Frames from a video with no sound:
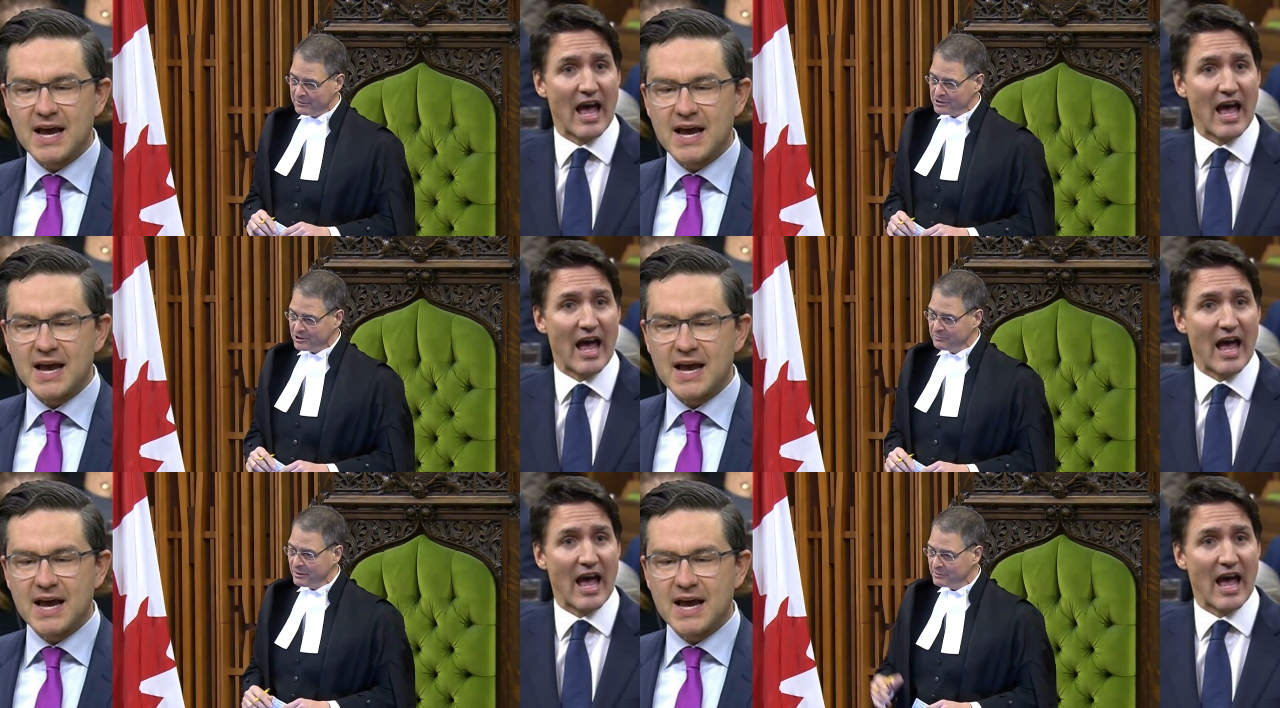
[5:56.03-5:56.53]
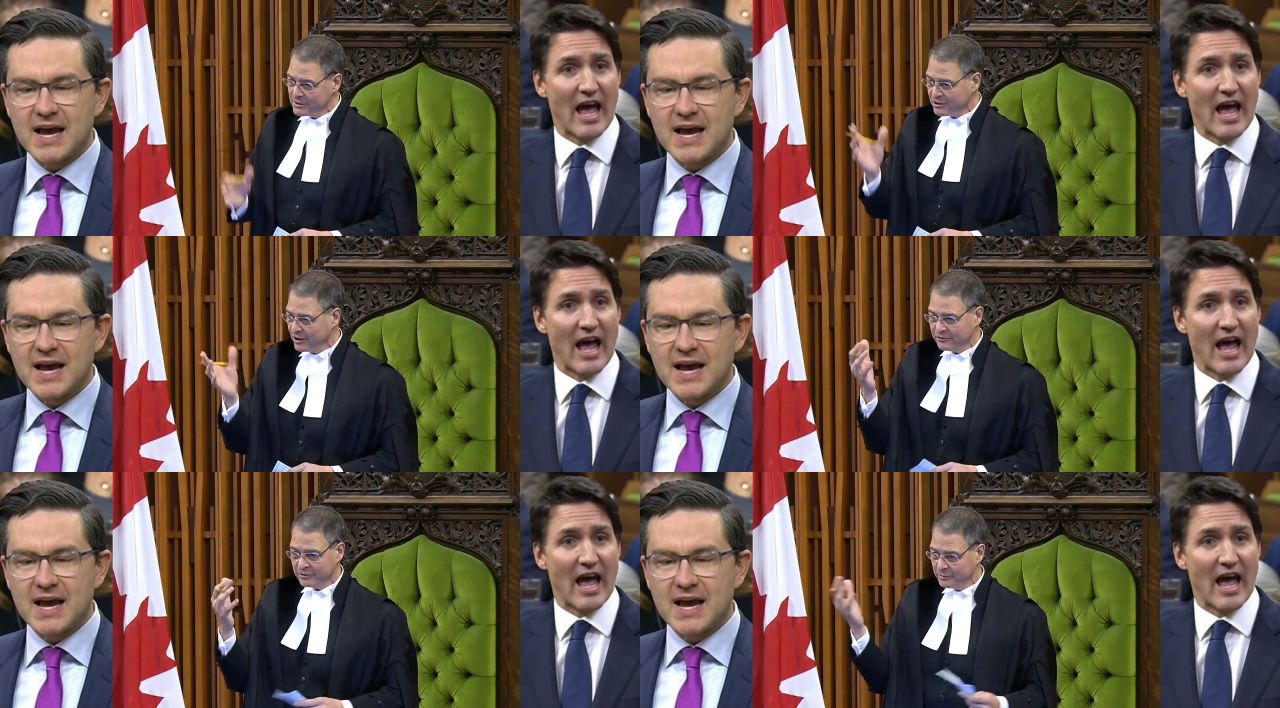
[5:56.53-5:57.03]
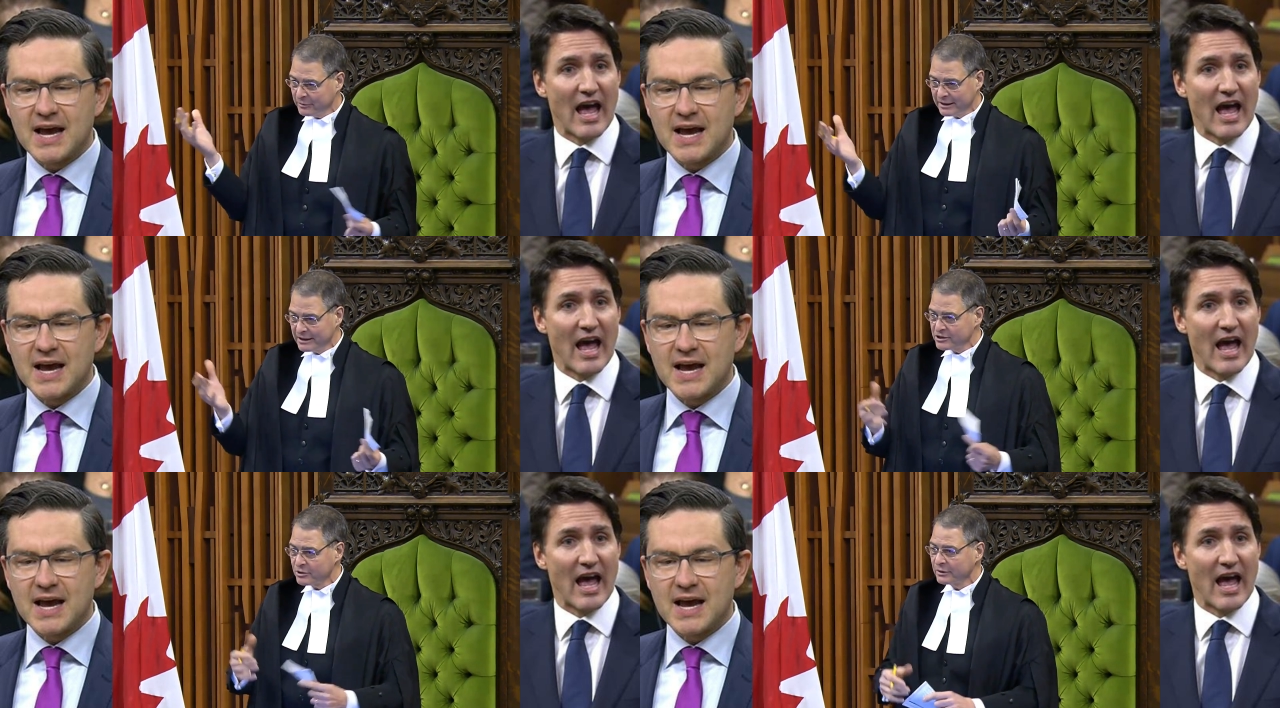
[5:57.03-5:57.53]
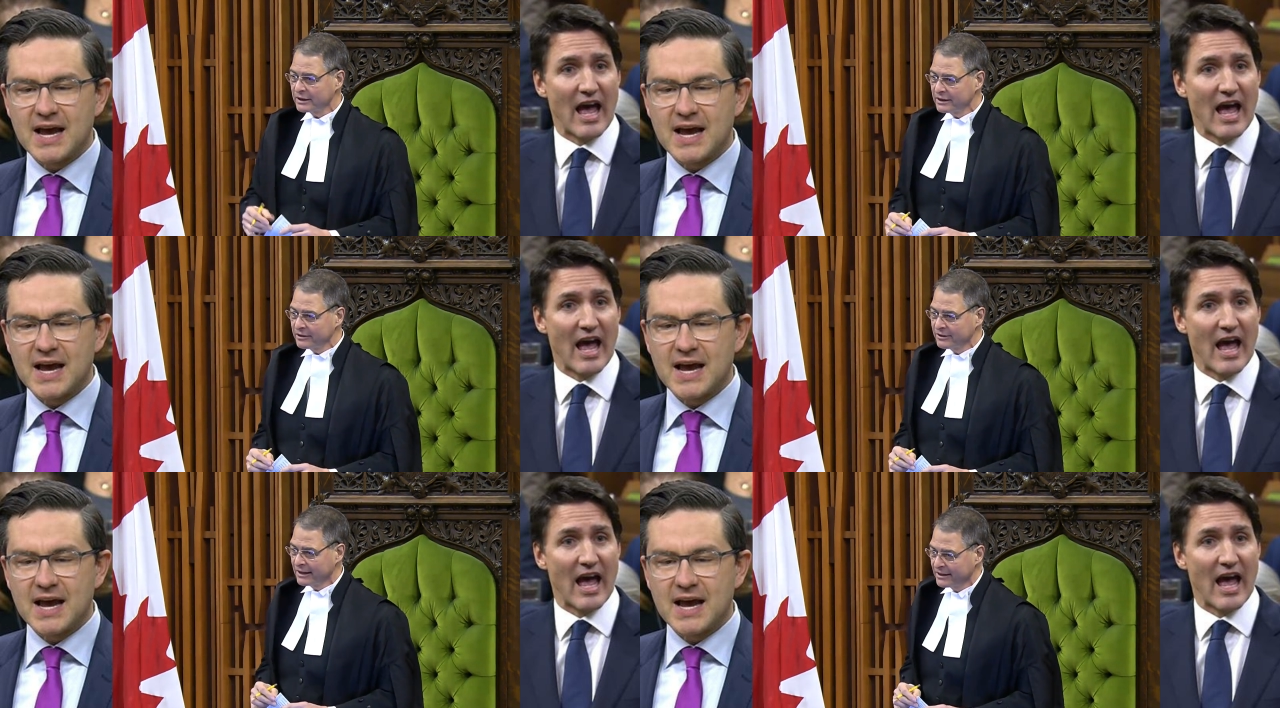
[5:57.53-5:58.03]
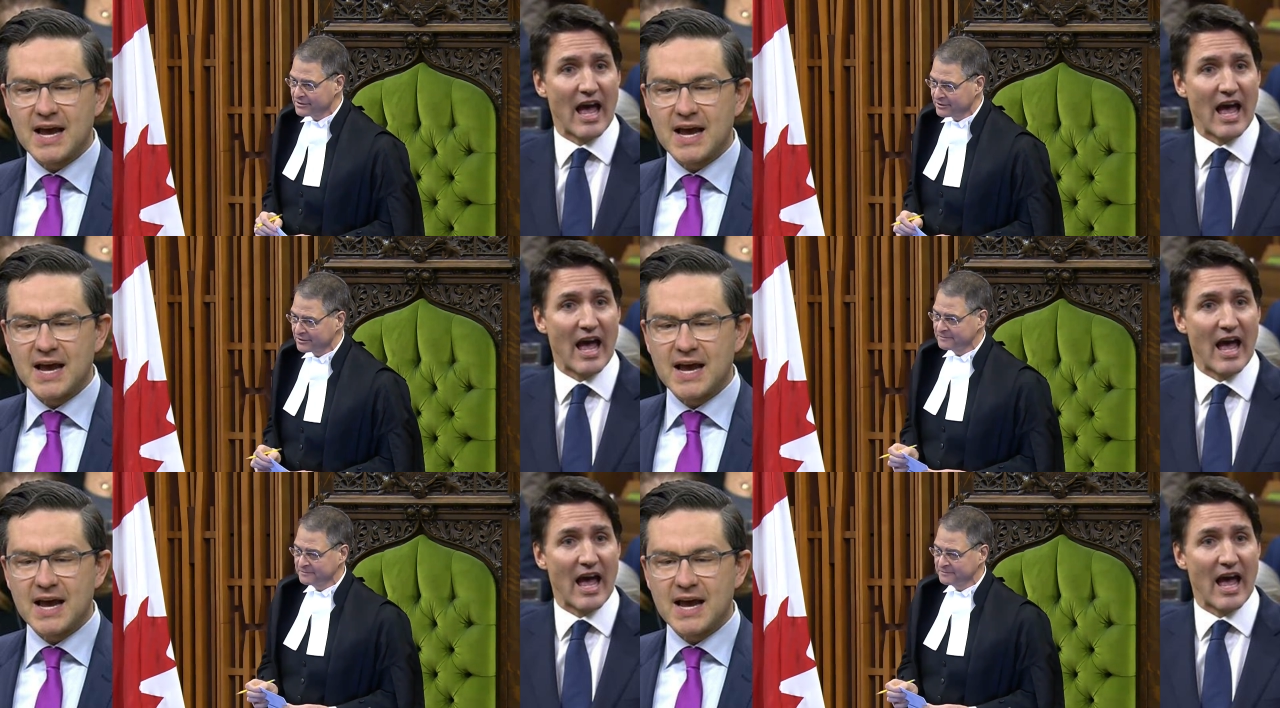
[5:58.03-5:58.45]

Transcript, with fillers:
Speaker 1: Minister, maybe start from the beginning so we can hear the answer.